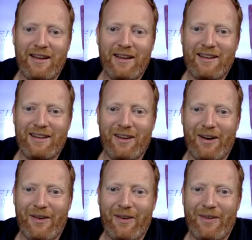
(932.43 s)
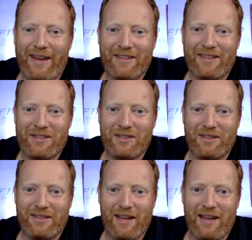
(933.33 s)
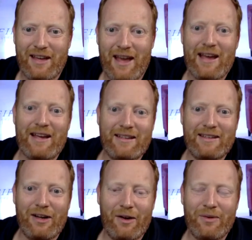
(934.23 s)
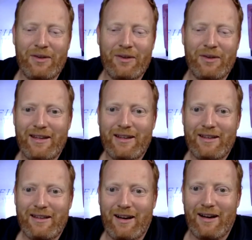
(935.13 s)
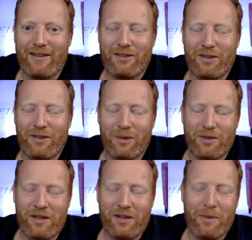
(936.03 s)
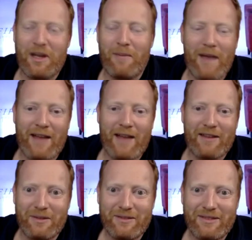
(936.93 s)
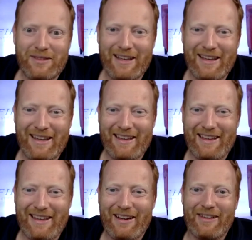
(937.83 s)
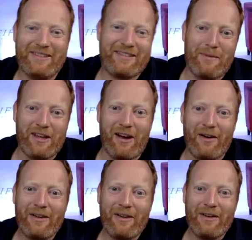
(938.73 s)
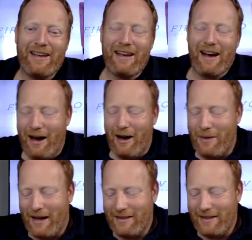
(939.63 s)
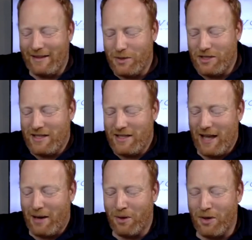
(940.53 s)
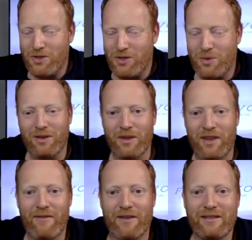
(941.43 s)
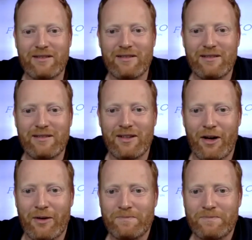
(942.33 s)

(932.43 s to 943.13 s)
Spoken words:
and essentially say, hey, so-and-so's here to pick up Matthew, and it's time to go. And I think we should take that approach with heaven, not